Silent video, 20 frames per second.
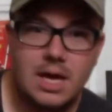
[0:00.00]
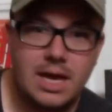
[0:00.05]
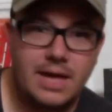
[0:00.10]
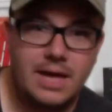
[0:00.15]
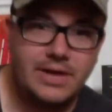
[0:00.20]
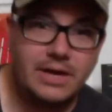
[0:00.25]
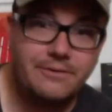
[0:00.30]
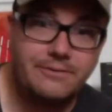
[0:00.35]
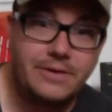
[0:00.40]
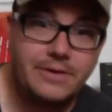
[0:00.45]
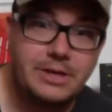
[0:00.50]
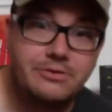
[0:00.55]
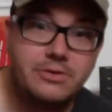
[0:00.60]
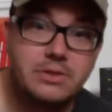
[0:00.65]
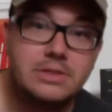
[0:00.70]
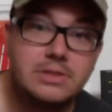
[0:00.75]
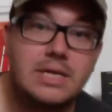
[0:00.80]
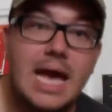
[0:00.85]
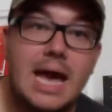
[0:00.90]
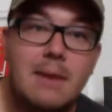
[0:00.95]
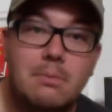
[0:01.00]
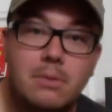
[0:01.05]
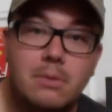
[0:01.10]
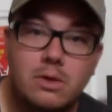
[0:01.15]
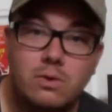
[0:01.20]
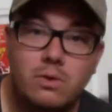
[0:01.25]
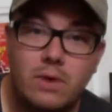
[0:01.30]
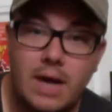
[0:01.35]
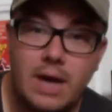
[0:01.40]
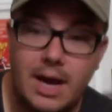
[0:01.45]
and that features
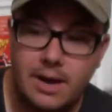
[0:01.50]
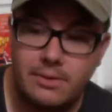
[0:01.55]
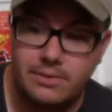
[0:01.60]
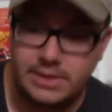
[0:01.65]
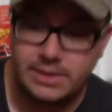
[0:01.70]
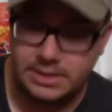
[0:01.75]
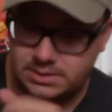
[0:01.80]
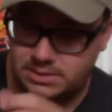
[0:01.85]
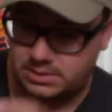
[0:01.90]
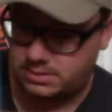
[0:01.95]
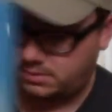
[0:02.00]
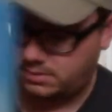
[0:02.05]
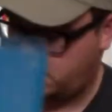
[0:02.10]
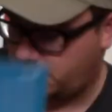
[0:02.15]
Emmylou Harris.